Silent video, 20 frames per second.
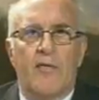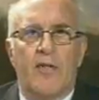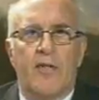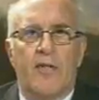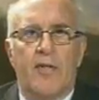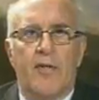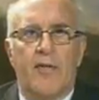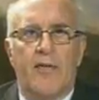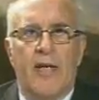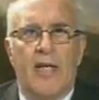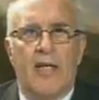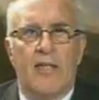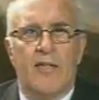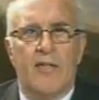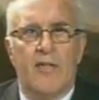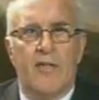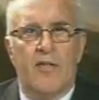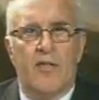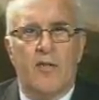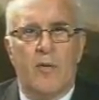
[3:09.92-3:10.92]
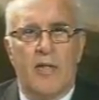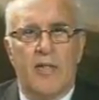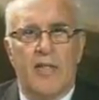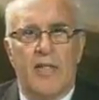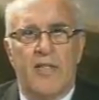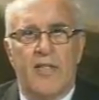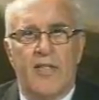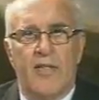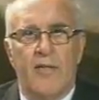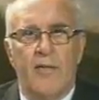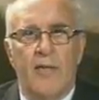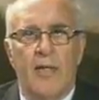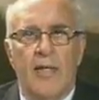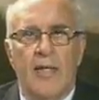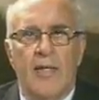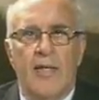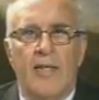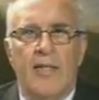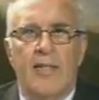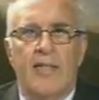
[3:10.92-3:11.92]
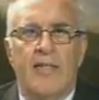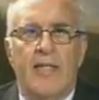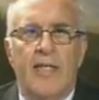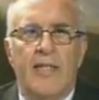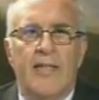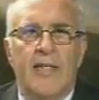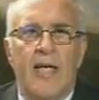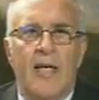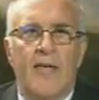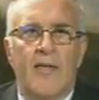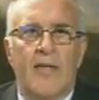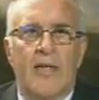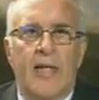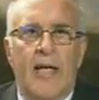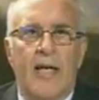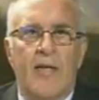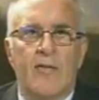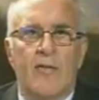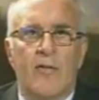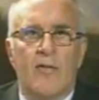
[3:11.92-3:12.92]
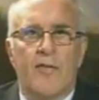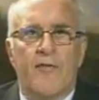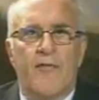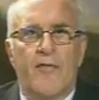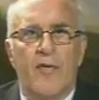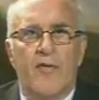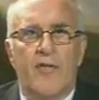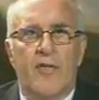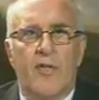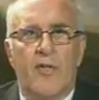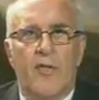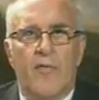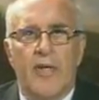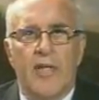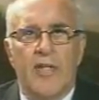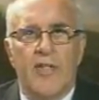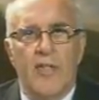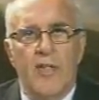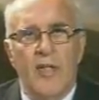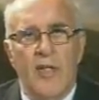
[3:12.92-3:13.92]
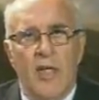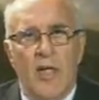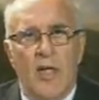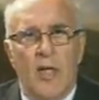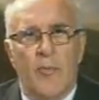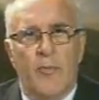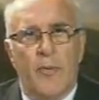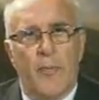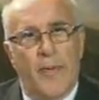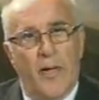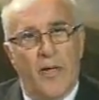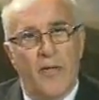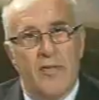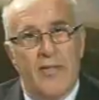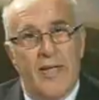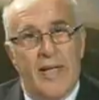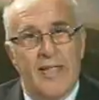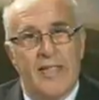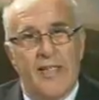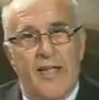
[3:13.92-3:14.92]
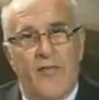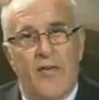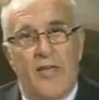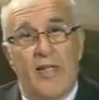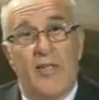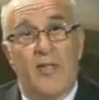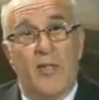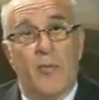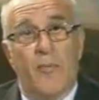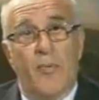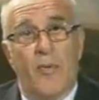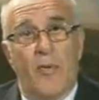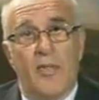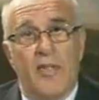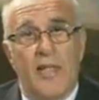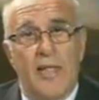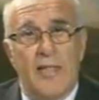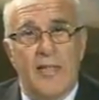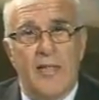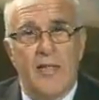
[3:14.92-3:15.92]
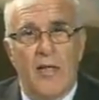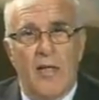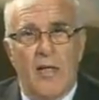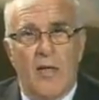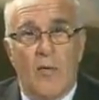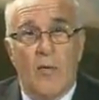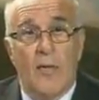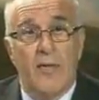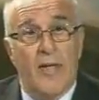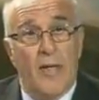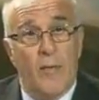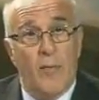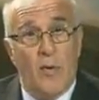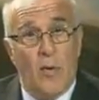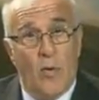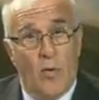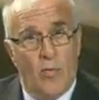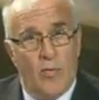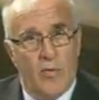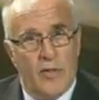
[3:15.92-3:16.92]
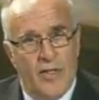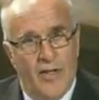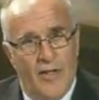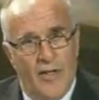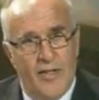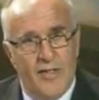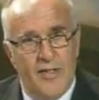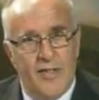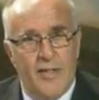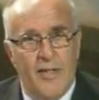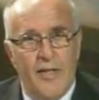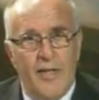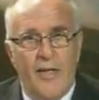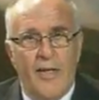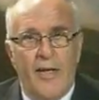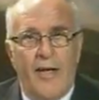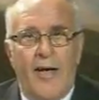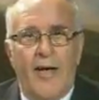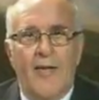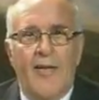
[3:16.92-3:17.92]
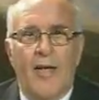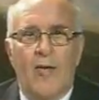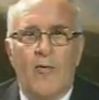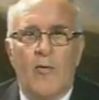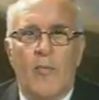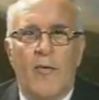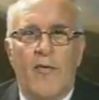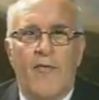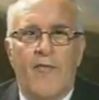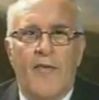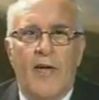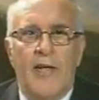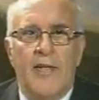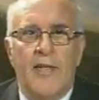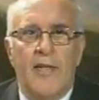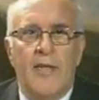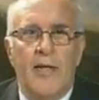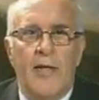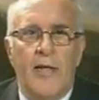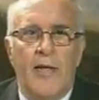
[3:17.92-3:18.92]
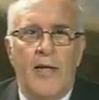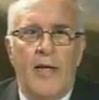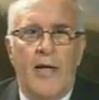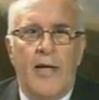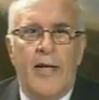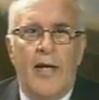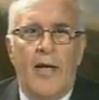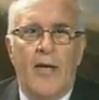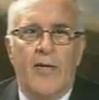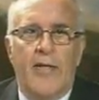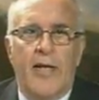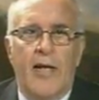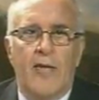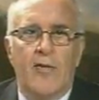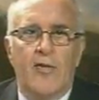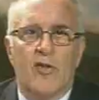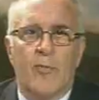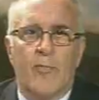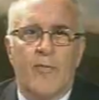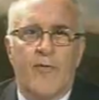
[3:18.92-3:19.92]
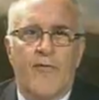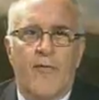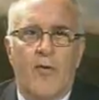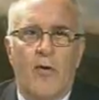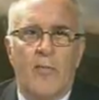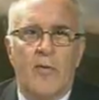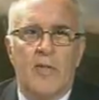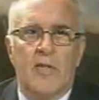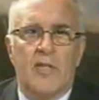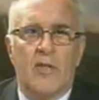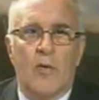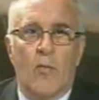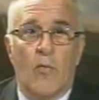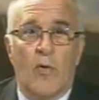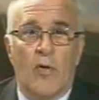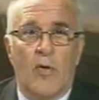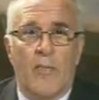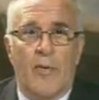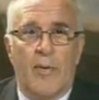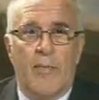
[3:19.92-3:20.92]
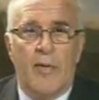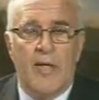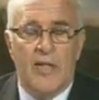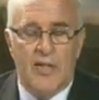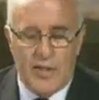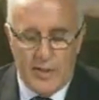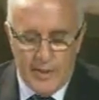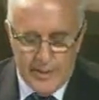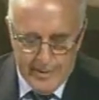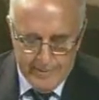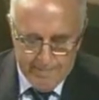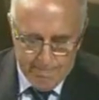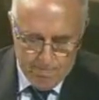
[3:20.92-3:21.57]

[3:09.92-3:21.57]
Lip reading: to 2022 and sets out the Council's future direction, proposed activities and projects, what they will all cost, how they will be funded and how Council performance will be measured.